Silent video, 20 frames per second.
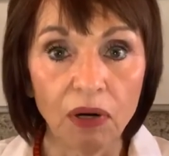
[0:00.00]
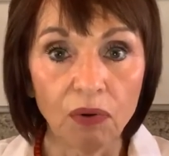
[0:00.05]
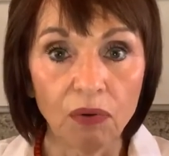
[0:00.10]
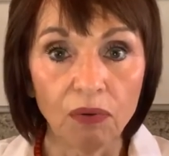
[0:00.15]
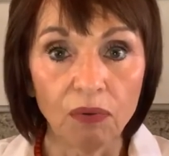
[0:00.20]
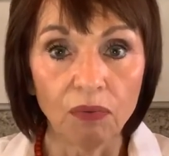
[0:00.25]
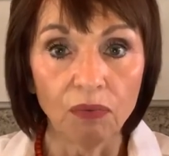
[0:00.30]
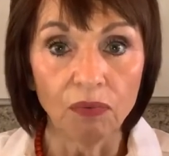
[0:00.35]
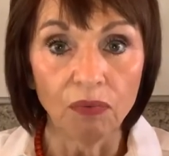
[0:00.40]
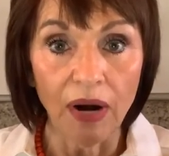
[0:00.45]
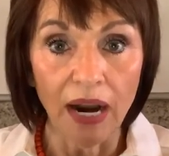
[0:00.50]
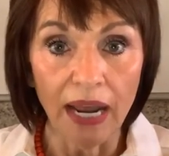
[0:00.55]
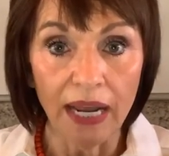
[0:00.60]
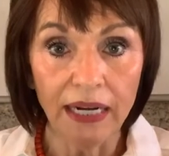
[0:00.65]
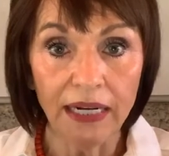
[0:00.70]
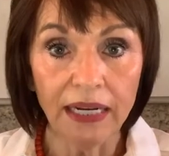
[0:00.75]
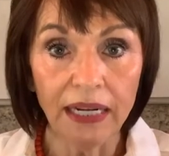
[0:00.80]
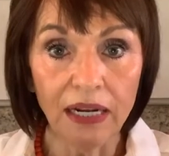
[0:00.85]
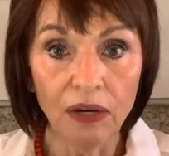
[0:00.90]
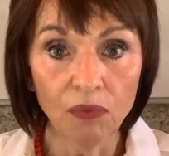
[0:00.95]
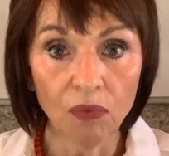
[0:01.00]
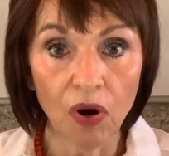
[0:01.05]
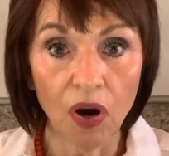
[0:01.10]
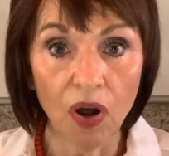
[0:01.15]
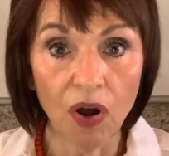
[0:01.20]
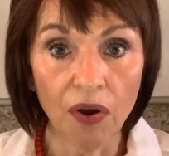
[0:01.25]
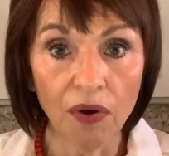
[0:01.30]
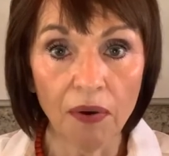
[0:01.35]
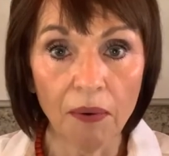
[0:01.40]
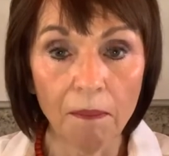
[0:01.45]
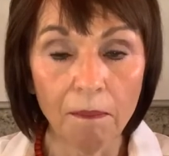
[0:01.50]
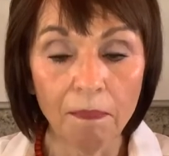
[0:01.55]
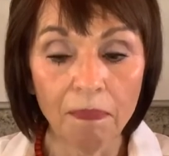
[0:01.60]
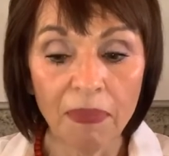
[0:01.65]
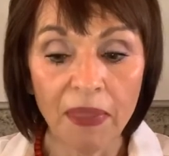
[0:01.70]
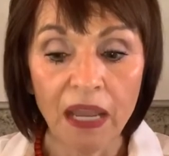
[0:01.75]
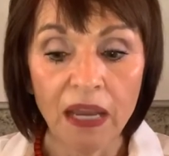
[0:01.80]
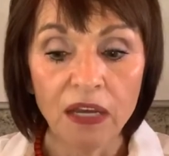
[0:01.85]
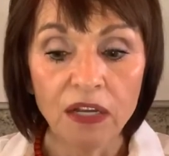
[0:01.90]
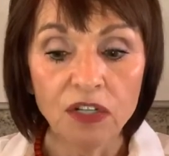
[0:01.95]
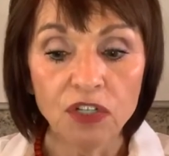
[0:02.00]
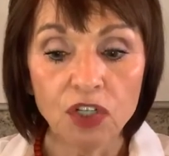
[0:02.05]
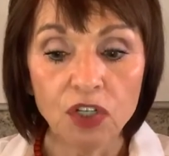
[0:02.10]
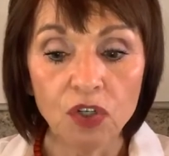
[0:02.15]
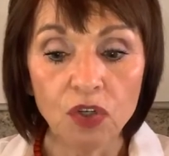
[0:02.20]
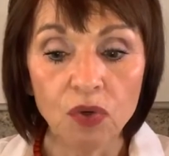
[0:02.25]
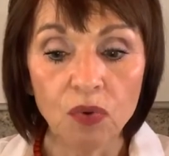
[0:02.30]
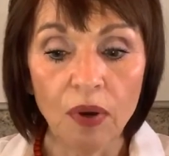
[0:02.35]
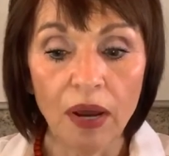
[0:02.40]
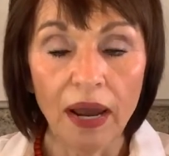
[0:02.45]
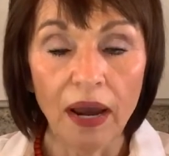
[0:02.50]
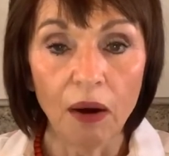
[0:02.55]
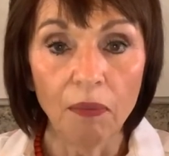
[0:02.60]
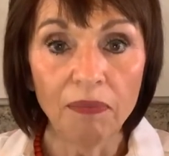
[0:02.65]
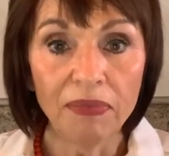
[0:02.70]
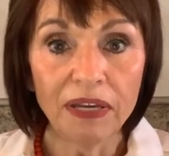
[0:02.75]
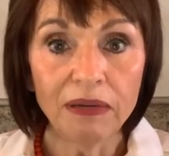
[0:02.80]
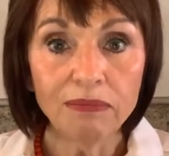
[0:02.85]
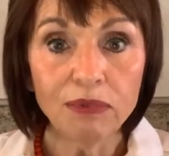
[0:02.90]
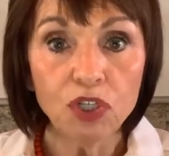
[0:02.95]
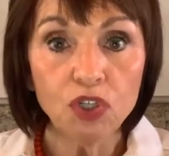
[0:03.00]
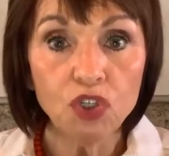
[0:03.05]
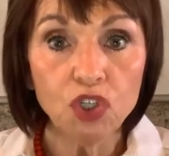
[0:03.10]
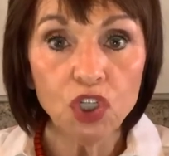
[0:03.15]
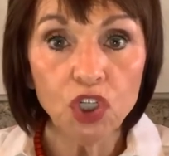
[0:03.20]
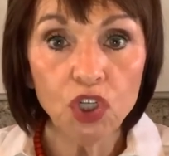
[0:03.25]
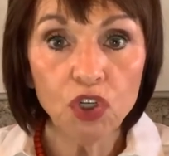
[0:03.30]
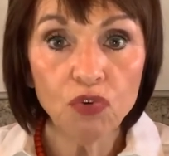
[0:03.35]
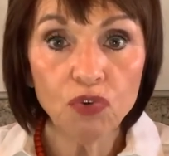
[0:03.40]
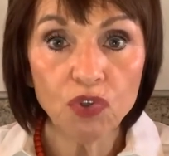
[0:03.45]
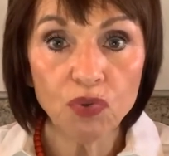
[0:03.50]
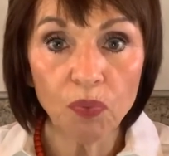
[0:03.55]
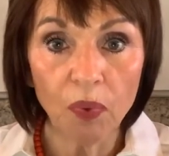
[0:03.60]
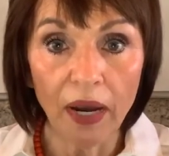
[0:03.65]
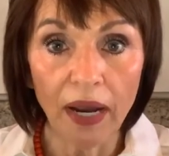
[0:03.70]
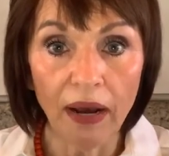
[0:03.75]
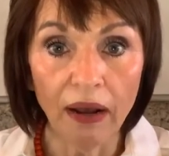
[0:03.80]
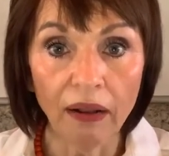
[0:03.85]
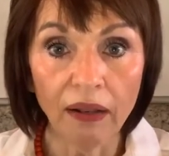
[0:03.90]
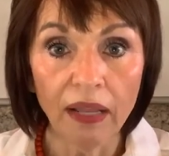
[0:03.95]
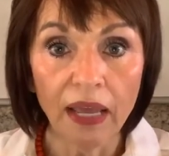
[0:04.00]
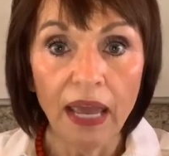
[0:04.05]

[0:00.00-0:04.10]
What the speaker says: right and wrong, to help them to choose well,